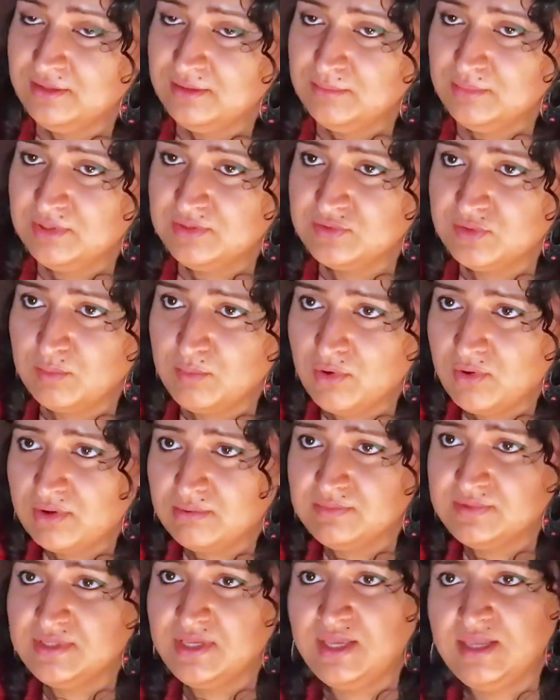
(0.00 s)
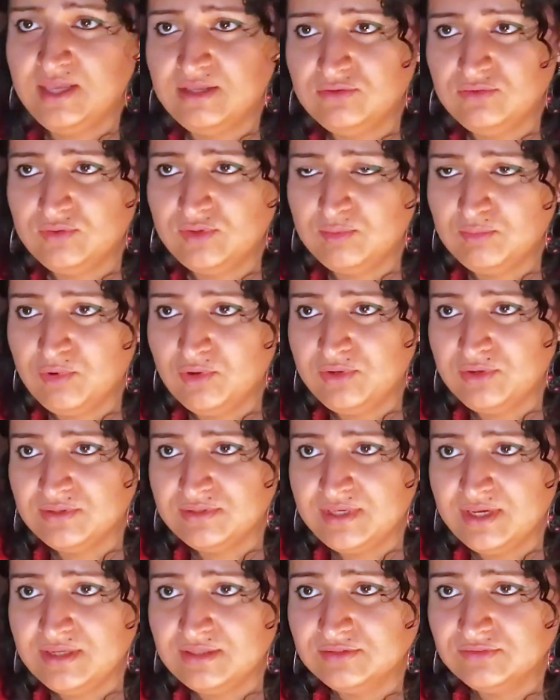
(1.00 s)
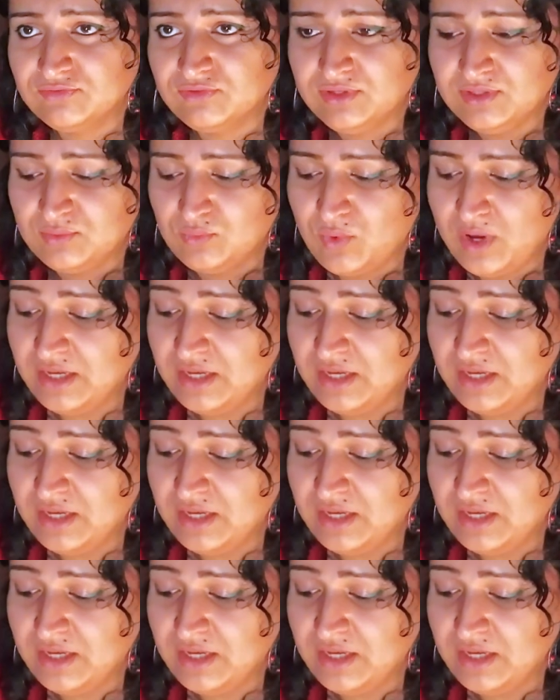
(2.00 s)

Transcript: Because the more I'm saying it to you, know your tail's freaking